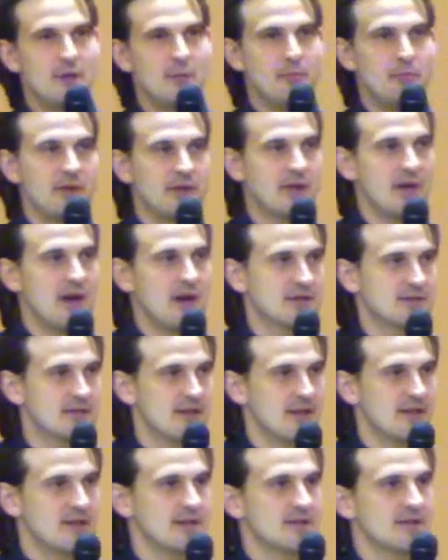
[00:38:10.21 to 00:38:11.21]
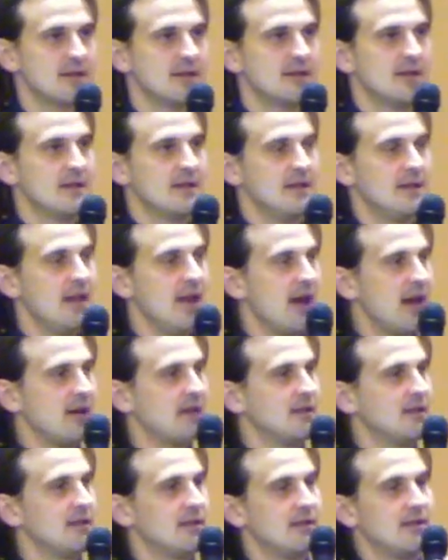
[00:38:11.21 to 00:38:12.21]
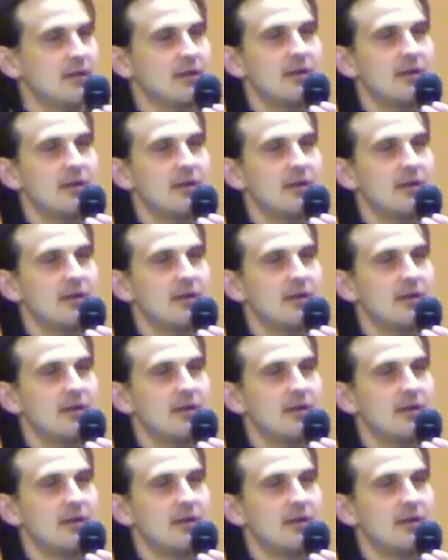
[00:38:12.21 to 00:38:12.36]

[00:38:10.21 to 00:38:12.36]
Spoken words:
But God says, yet,